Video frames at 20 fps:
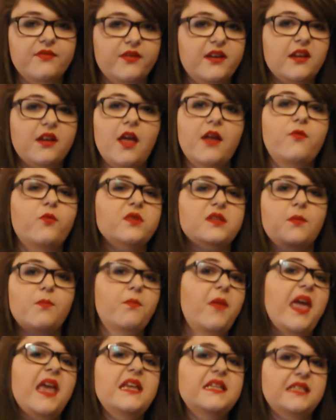and life was
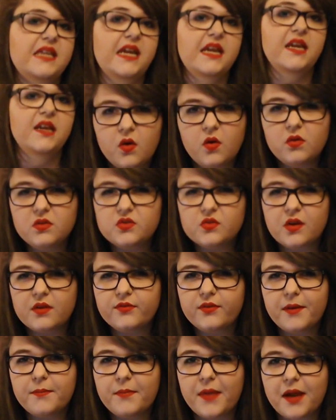amazing. Also our
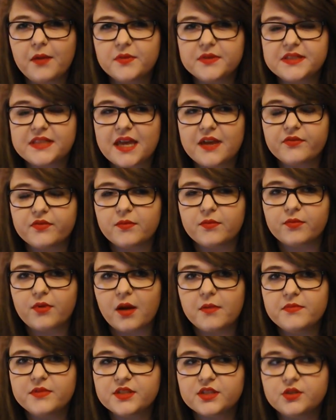friend Matt was there from
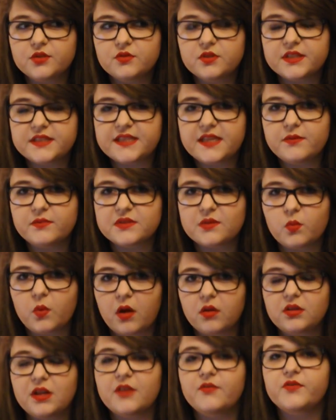primary school because he was a
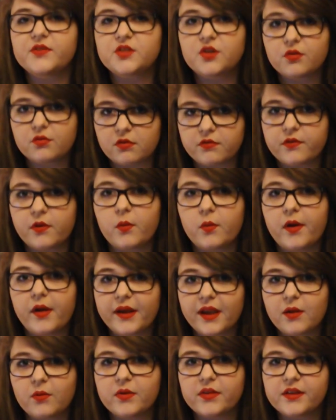wildlife photographer
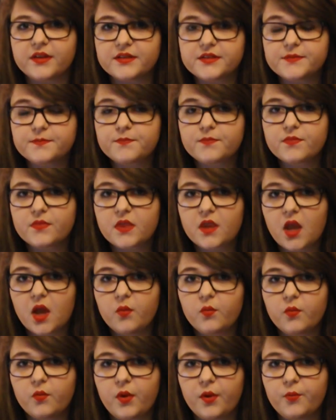working with us.
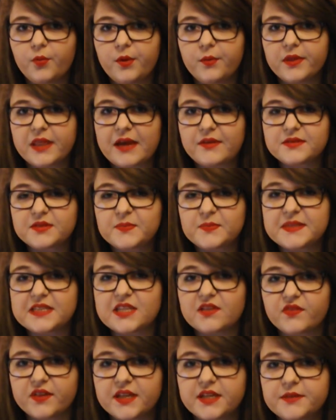We were that
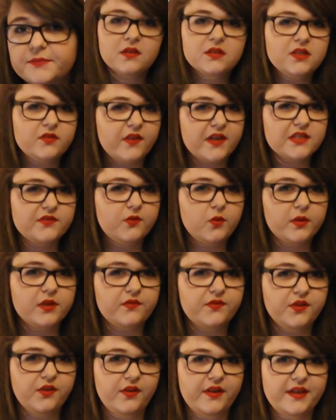specific. So fast forward
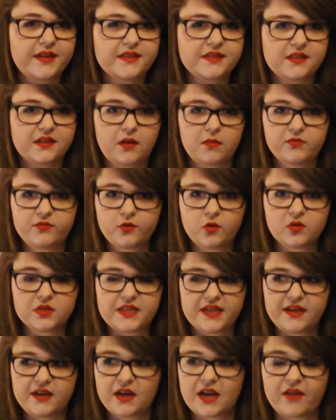a few years and I'm
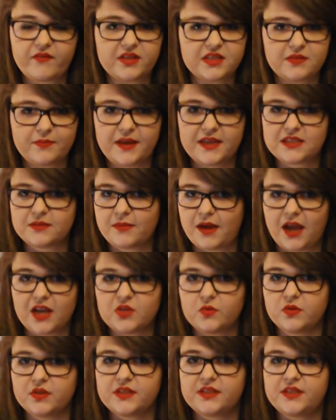14 and having to make some
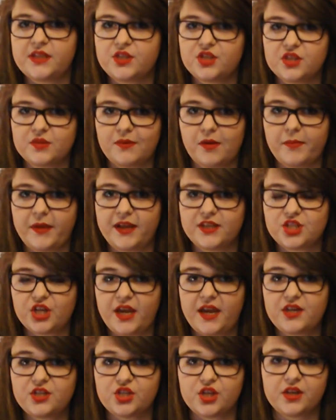actual decisions about my
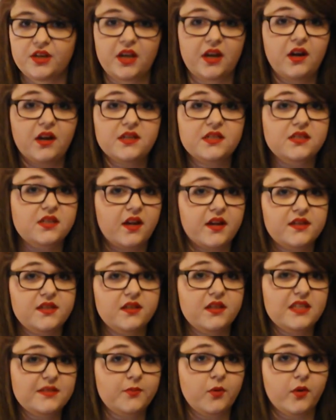education, and I decided
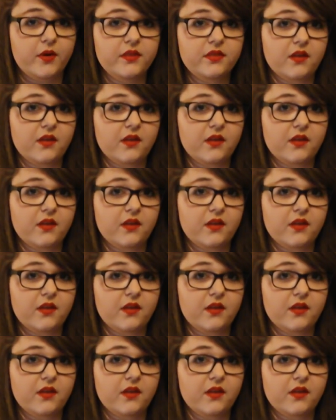at this point